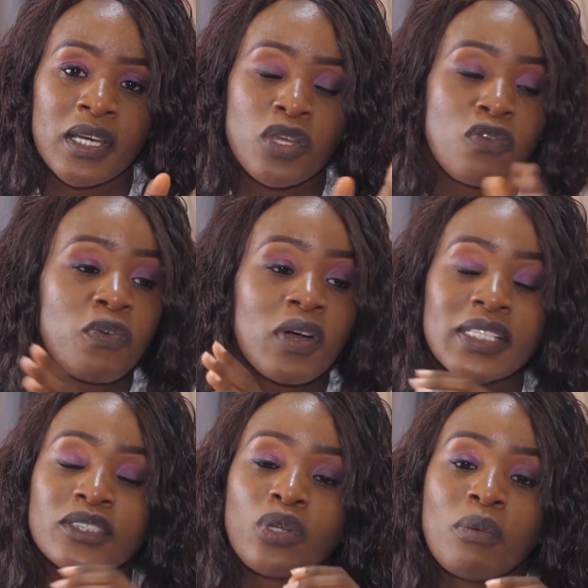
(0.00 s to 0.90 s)
You
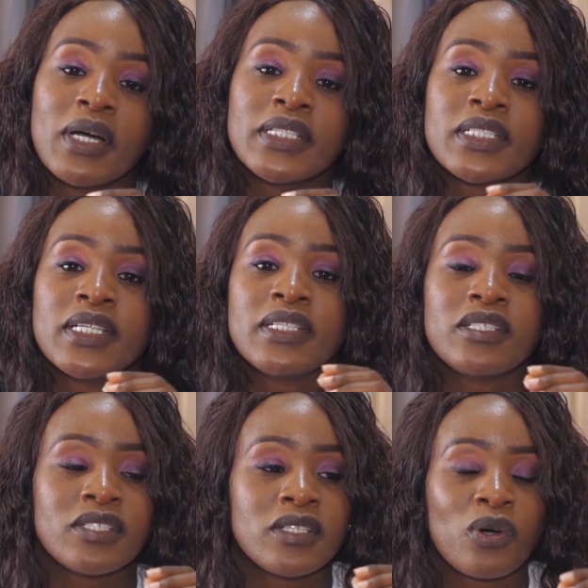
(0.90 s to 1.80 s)
focus so much
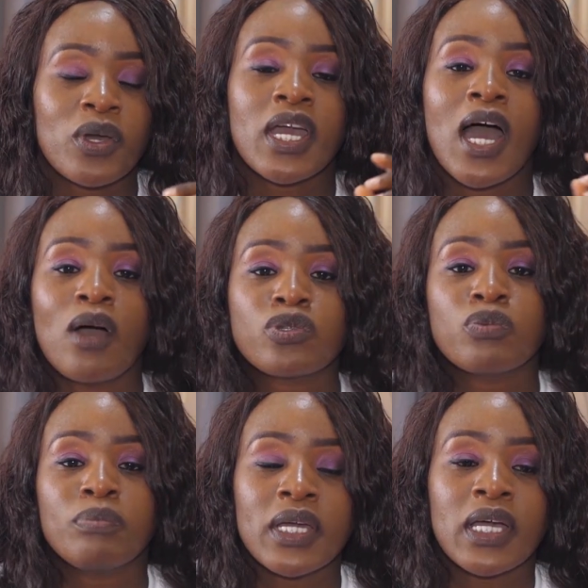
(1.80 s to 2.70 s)
in knowing how to
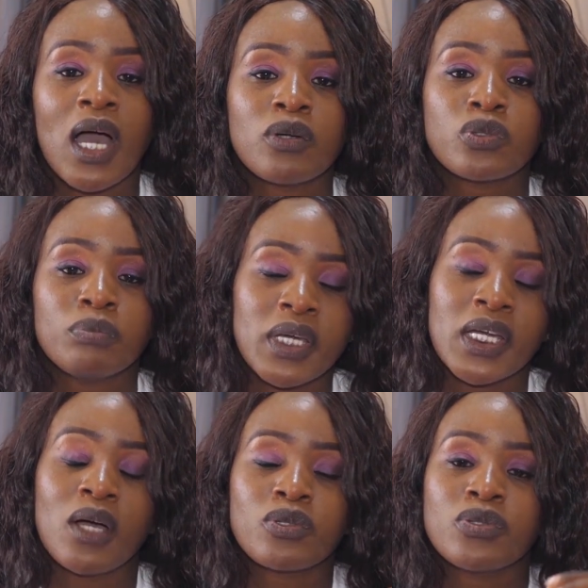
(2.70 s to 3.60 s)
bake, how to
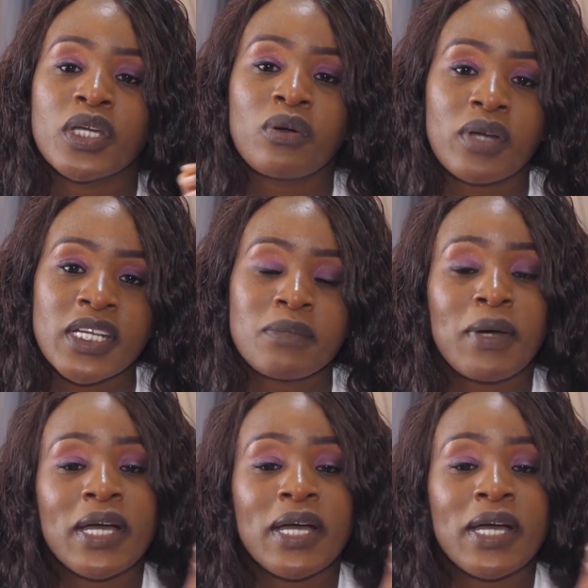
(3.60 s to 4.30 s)
decorate,